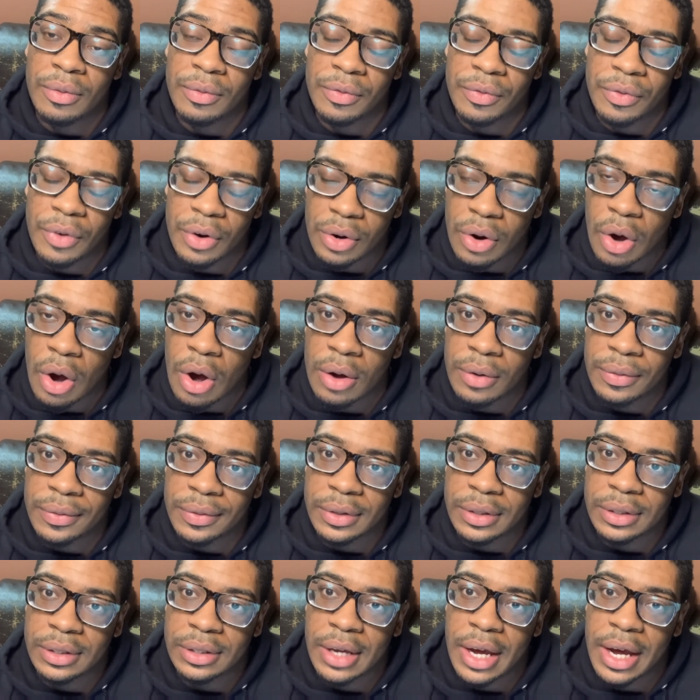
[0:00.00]
front
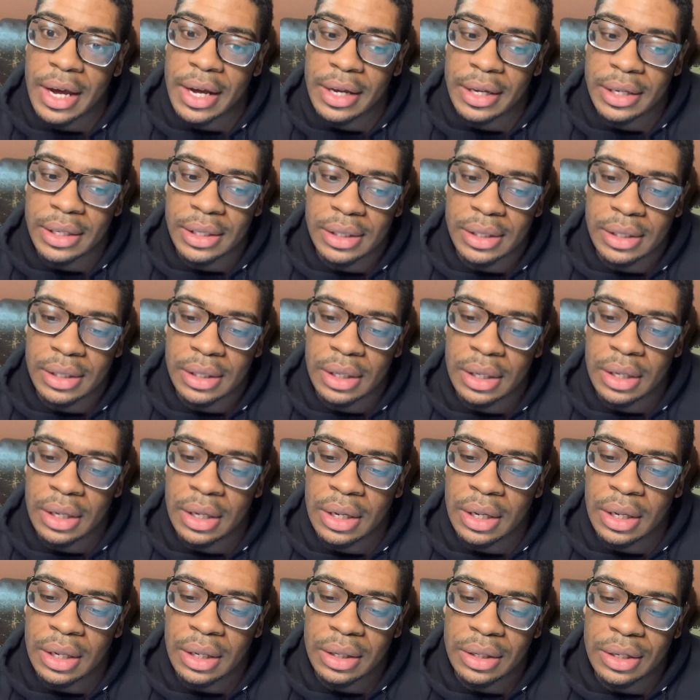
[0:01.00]
office has
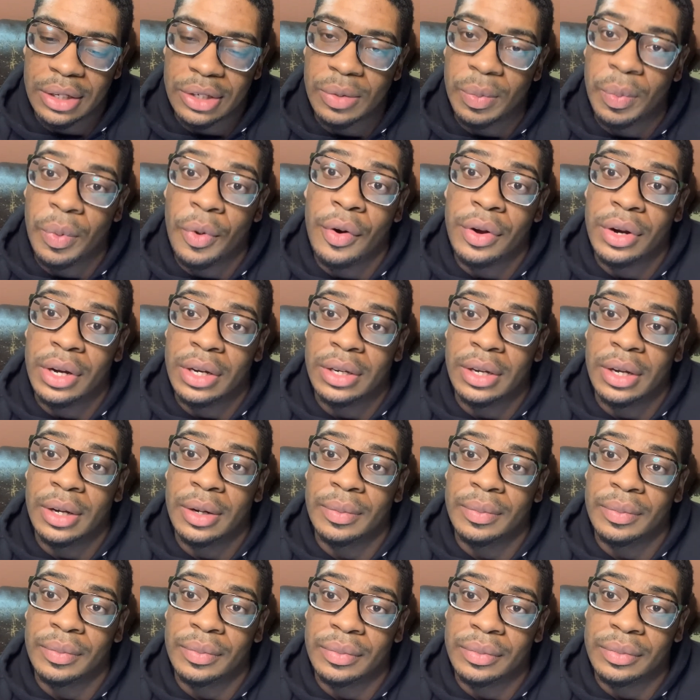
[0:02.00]
disappointed
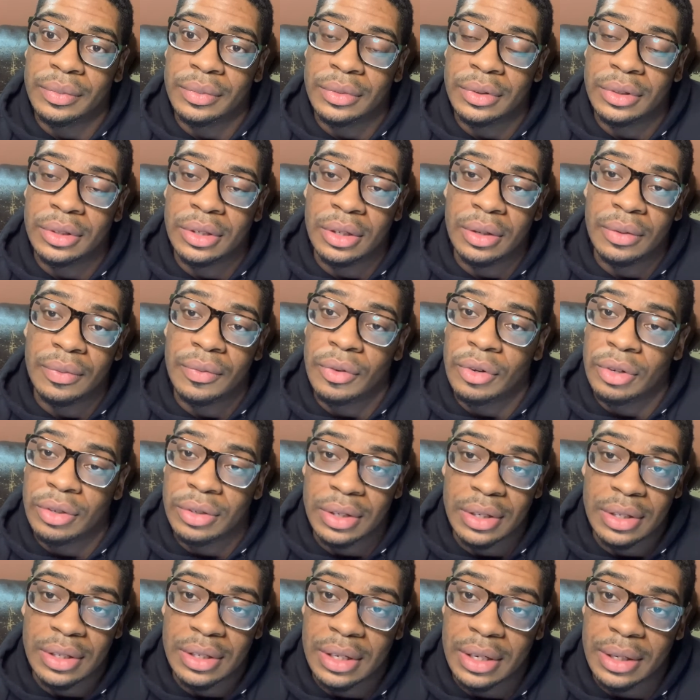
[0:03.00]
them to the full
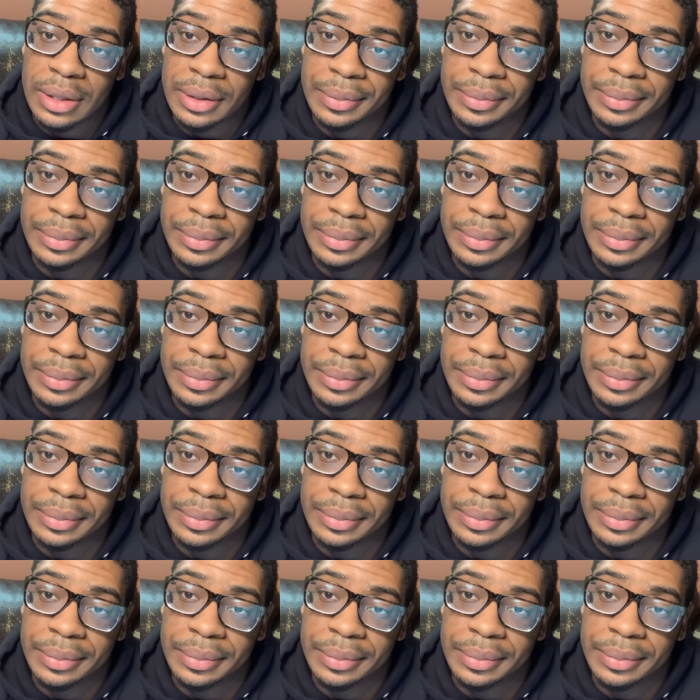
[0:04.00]
extent.